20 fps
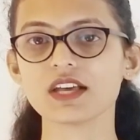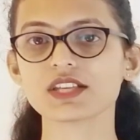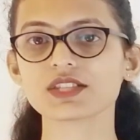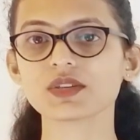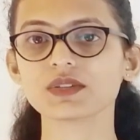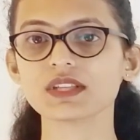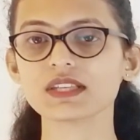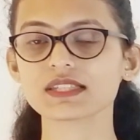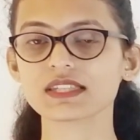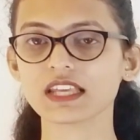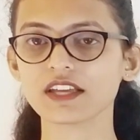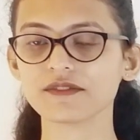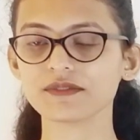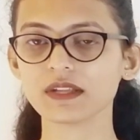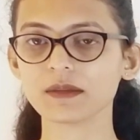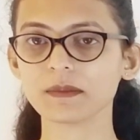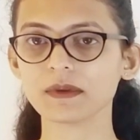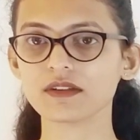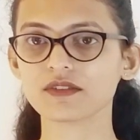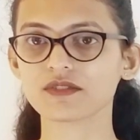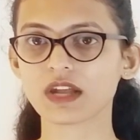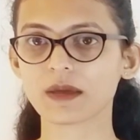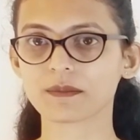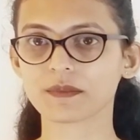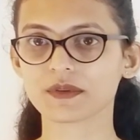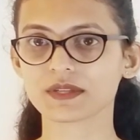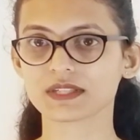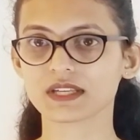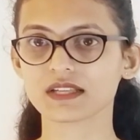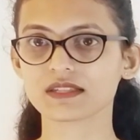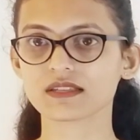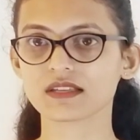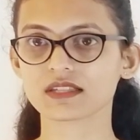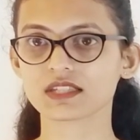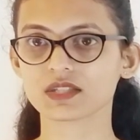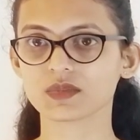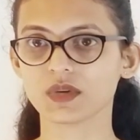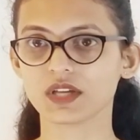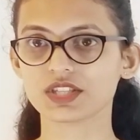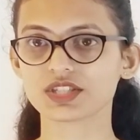So the safety pin represents a
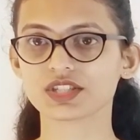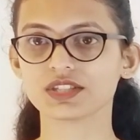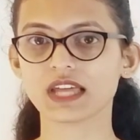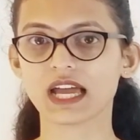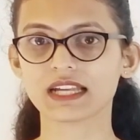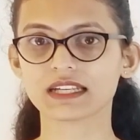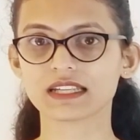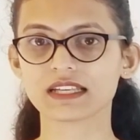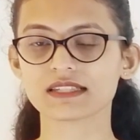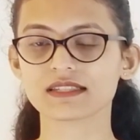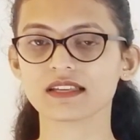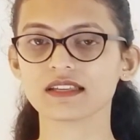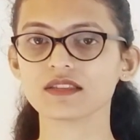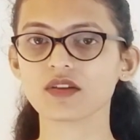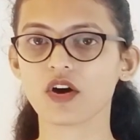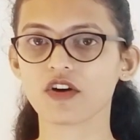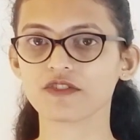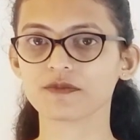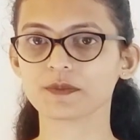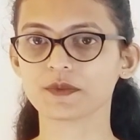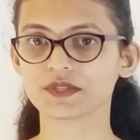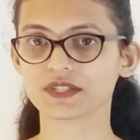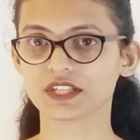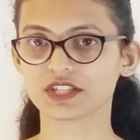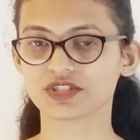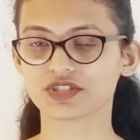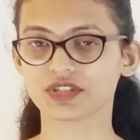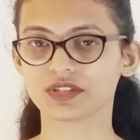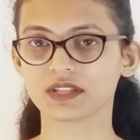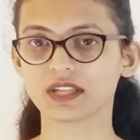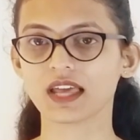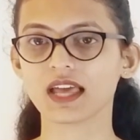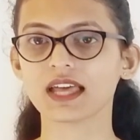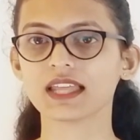switch that is in off position.